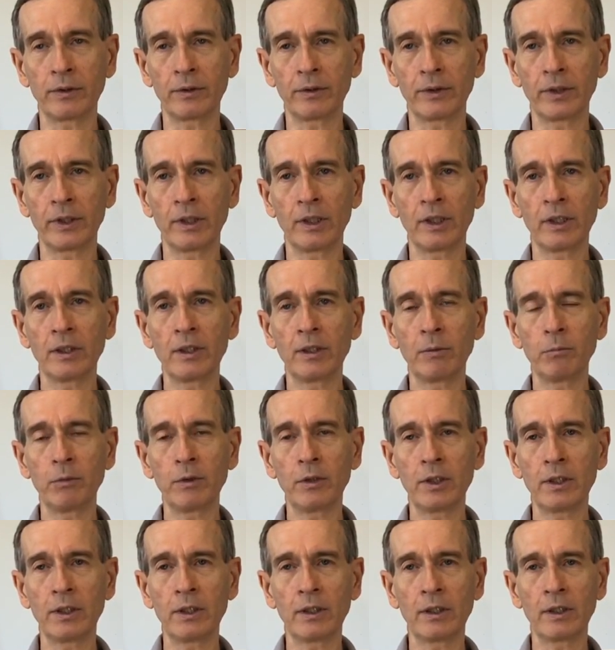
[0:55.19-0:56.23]
They need to
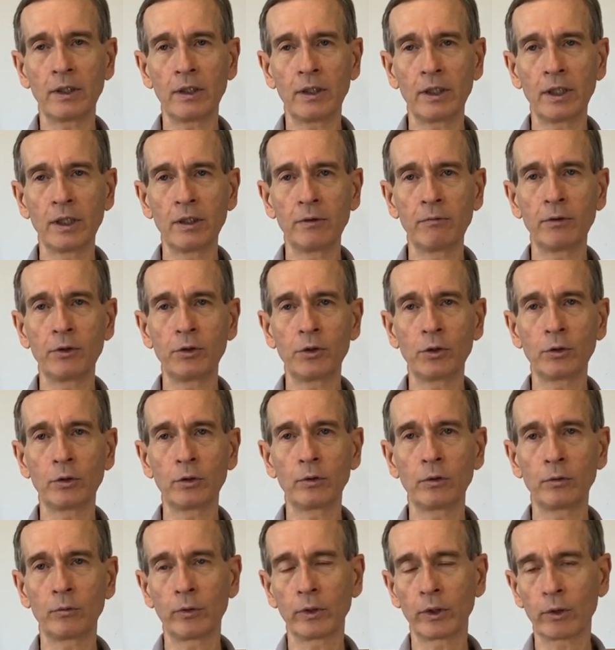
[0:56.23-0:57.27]
be
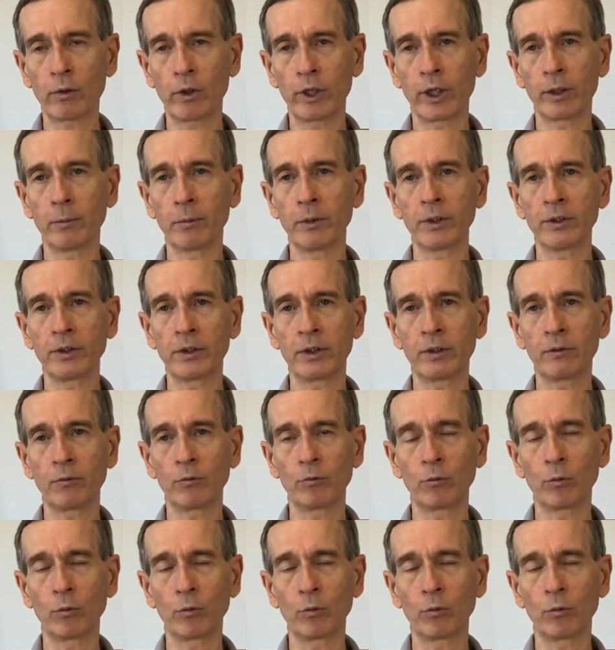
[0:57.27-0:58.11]
individual requirements